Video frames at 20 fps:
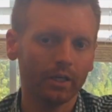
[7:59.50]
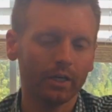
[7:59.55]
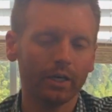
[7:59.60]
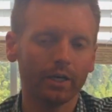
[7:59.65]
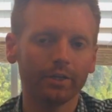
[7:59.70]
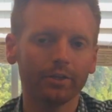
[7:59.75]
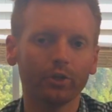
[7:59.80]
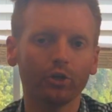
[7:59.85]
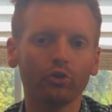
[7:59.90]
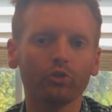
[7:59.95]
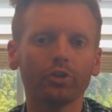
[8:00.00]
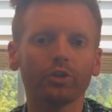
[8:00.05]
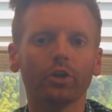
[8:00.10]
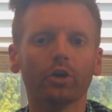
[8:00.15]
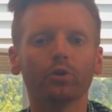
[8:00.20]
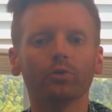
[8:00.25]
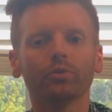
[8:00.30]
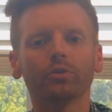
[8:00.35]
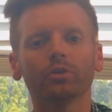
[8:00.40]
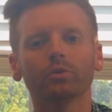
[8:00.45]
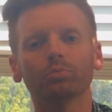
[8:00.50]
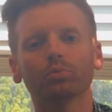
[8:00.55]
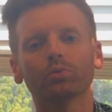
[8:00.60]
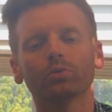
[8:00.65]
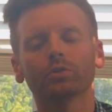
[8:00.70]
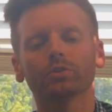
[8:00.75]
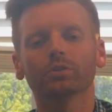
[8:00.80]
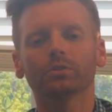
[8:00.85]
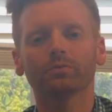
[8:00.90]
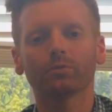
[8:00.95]
I know that owning a
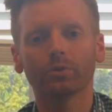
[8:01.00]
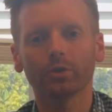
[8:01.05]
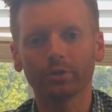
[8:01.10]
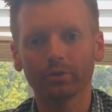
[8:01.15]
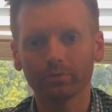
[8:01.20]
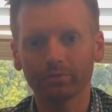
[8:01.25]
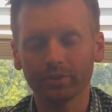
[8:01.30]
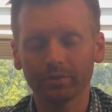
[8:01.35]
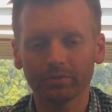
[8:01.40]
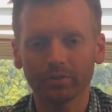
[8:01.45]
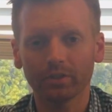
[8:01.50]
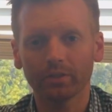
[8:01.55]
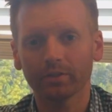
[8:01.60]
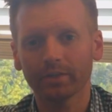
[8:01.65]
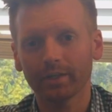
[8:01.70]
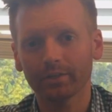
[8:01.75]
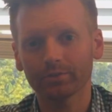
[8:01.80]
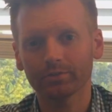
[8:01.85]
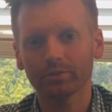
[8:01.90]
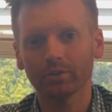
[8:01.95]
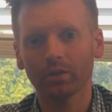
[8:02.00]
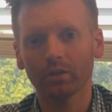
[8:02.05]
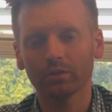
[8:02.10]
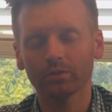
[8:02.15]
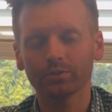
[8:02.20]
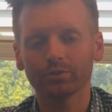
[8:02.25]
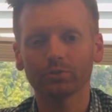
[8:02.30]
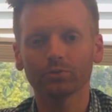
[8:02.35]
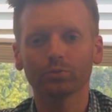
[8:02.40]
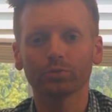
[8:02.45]
Porsche for under
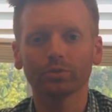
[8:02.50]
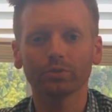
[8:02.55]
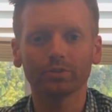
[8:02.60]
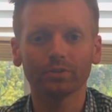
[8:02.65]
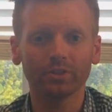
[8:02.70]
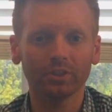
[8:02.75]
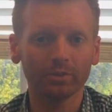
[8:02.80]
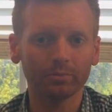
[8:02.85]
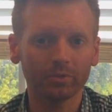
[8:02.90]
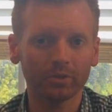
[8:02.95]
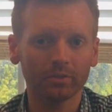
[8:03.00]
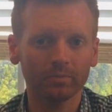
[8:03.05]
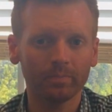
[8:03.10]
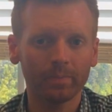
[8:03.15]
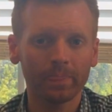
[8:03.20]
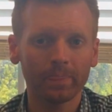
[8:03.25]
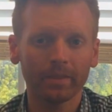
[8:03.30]
$15,000 is really tempting,